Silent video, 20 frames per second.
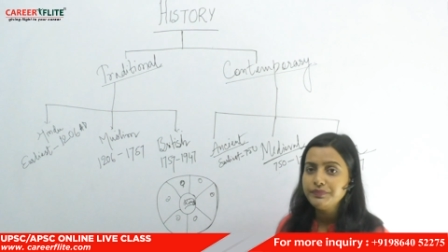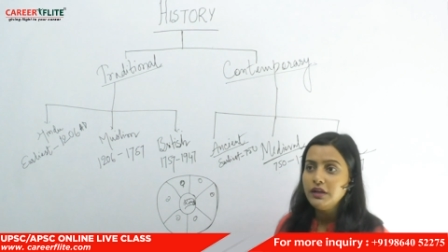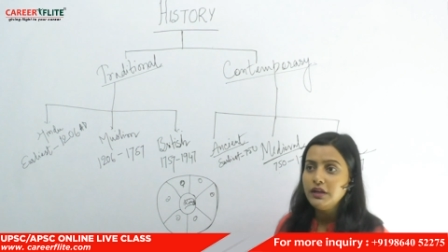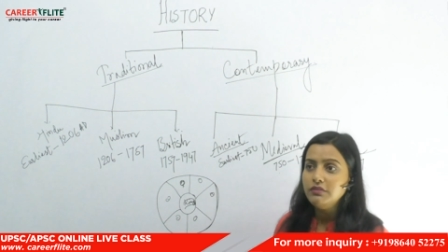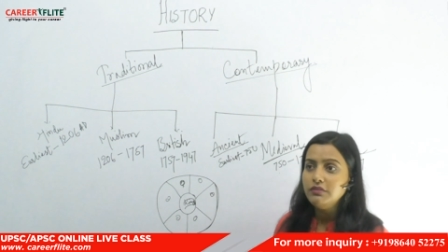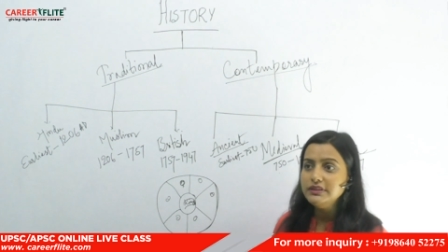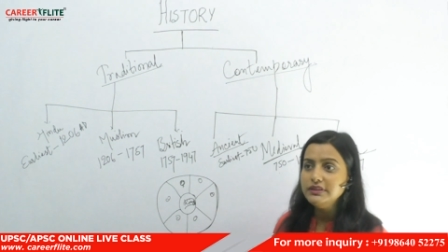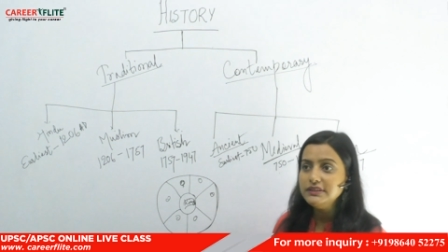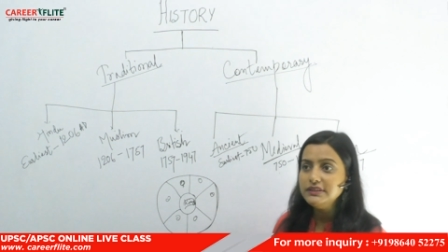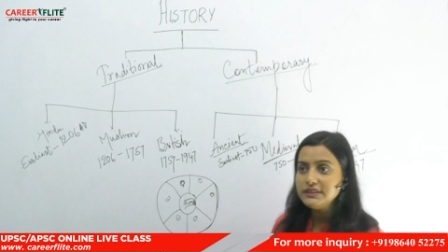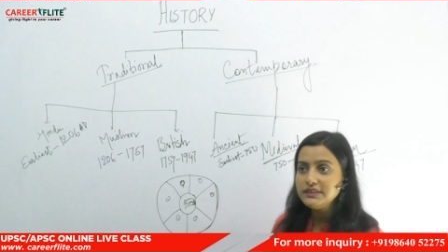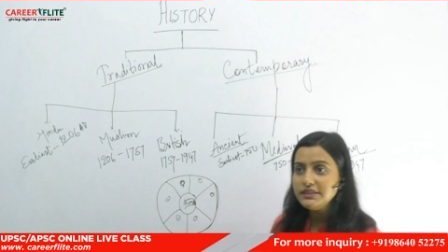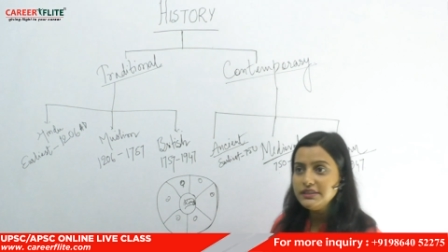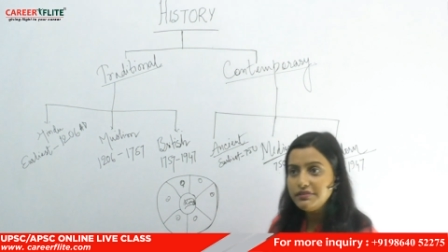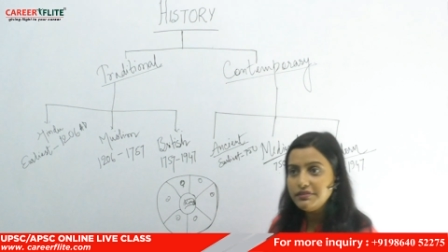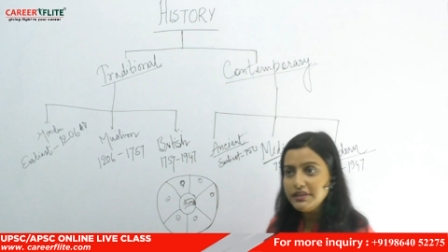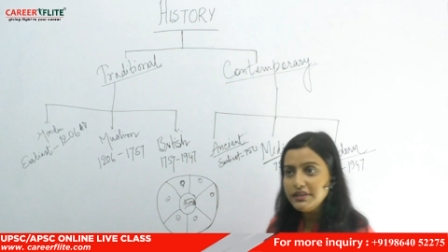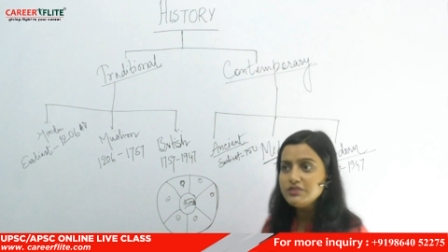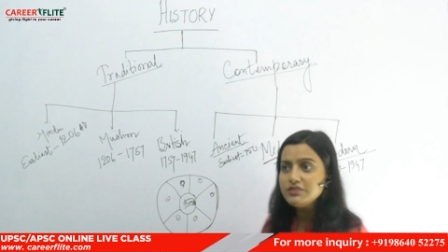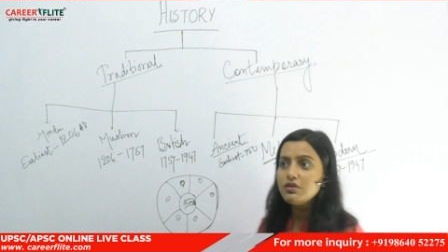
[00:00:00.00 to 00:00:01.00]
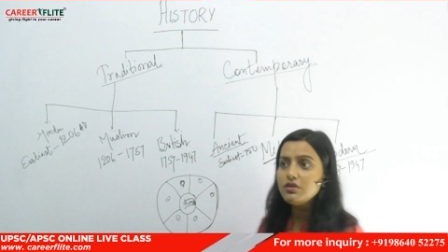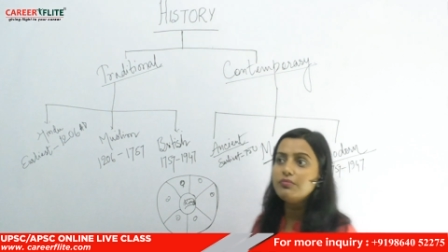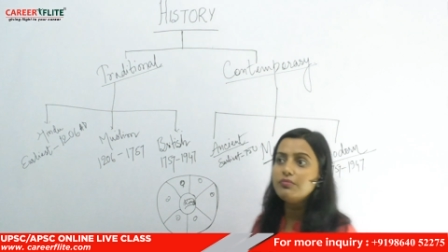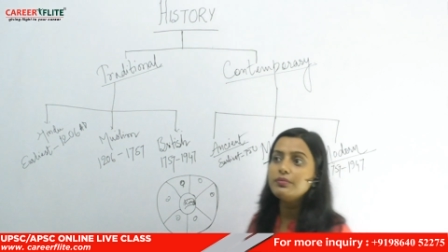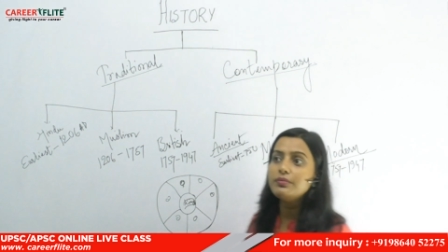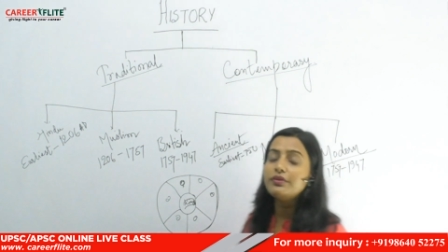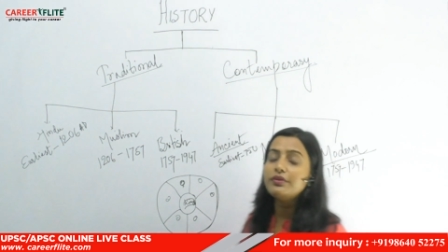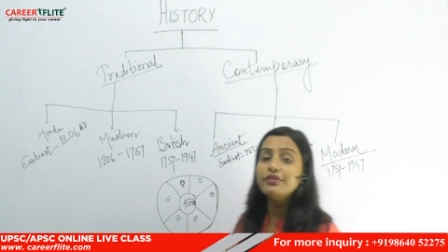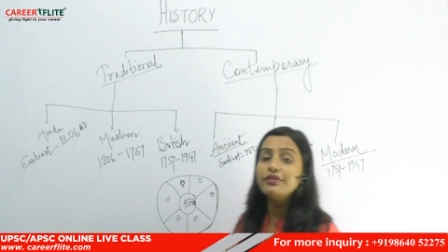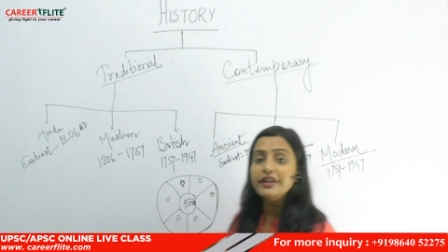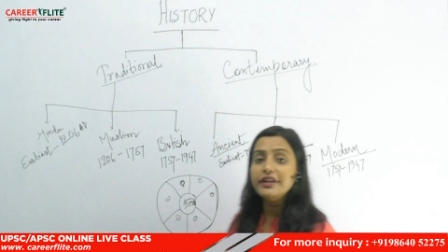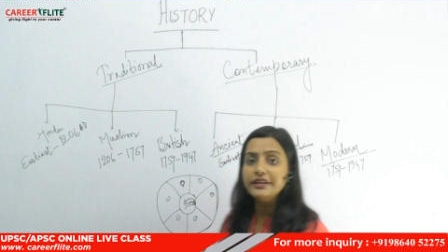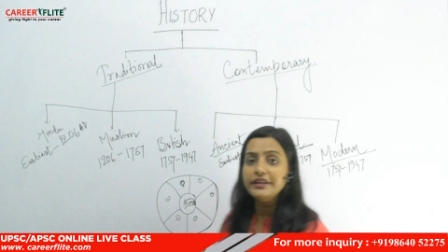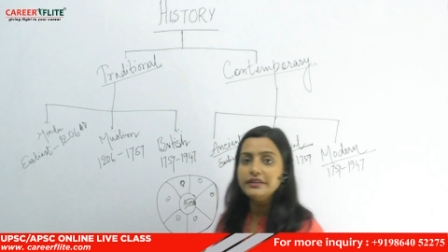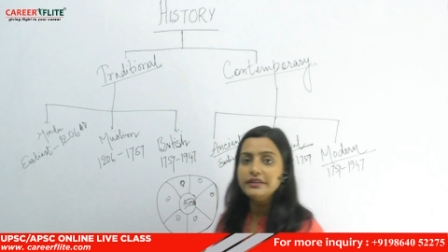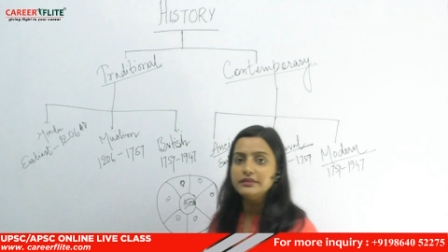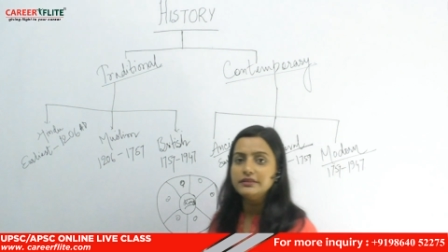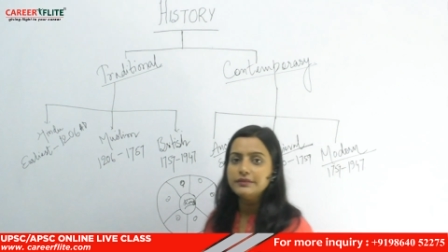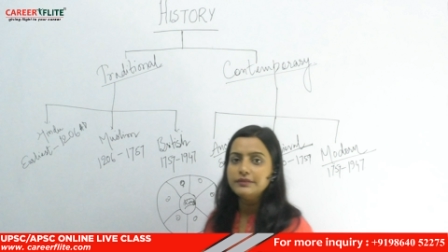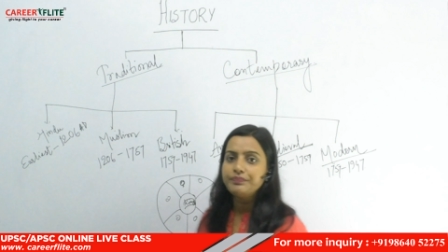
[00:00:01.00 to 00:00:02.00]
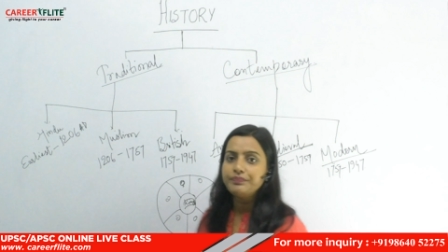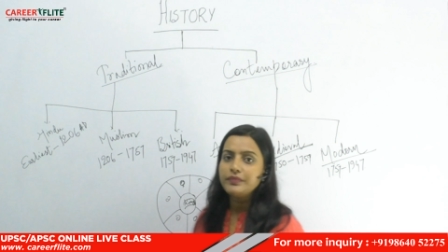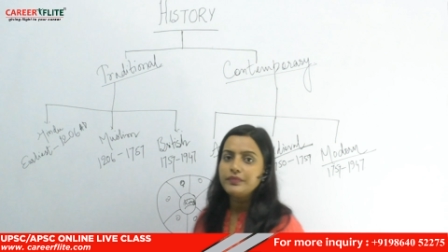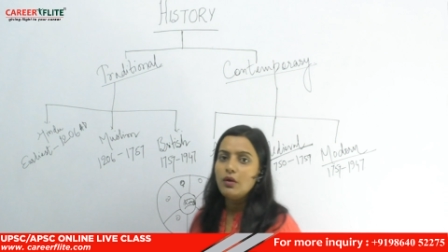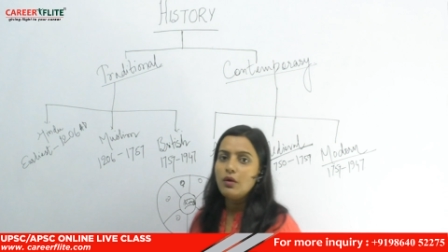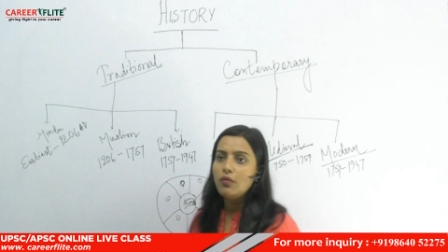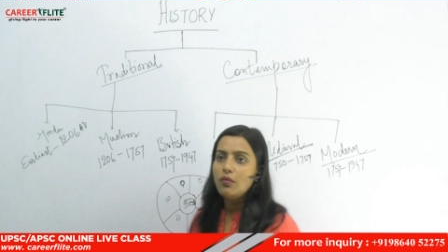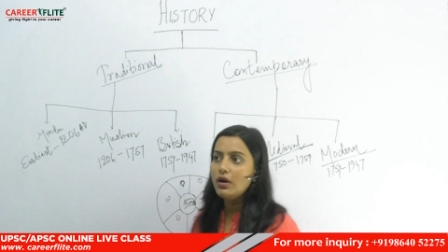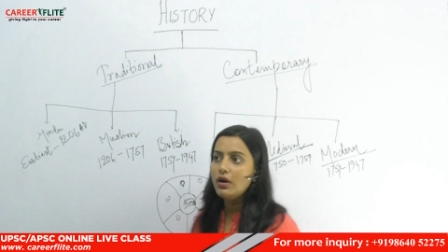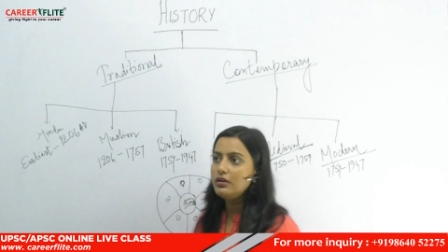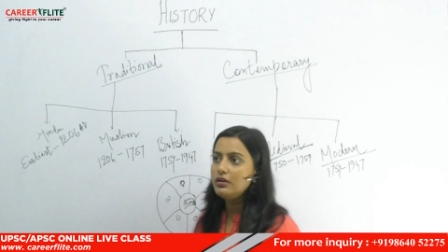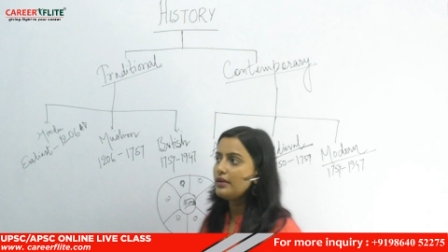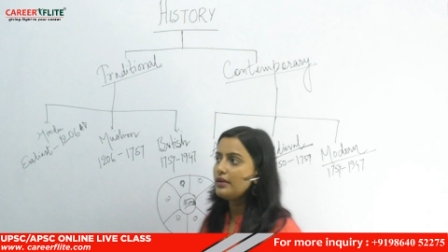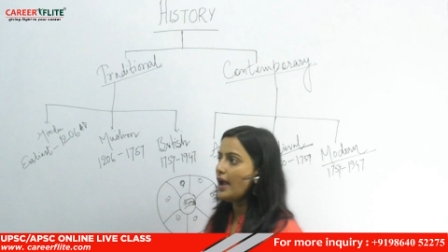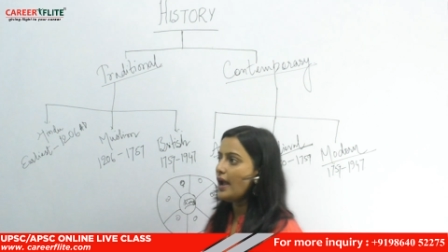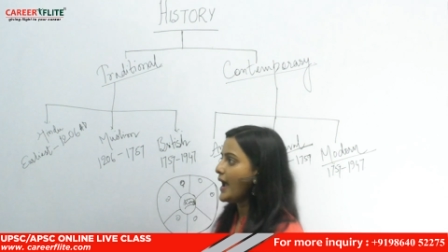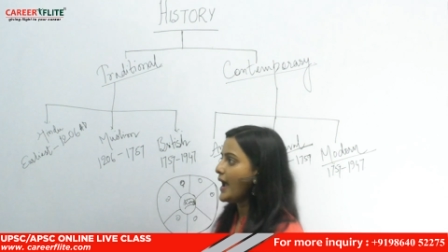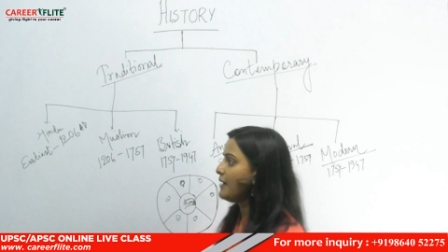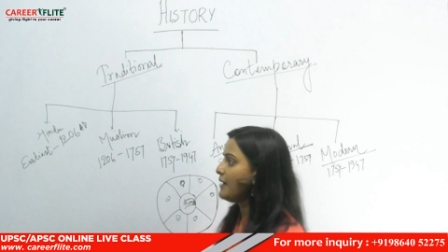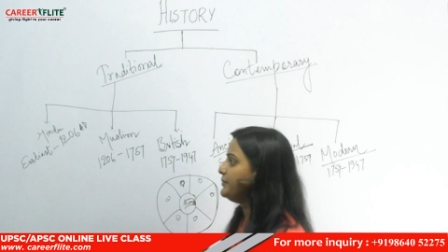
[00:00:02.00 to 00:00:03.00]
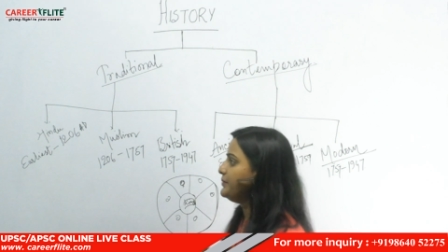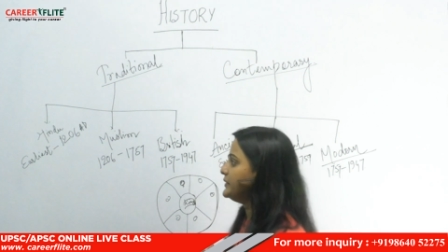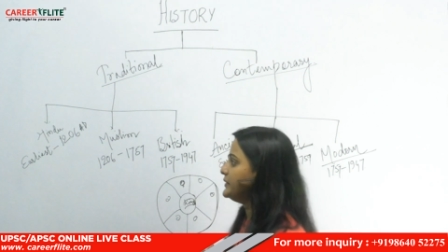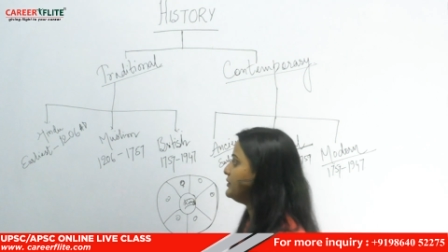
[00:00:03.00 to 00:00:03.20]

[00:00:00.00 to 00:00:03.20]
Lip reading: with this increase of greed, what happened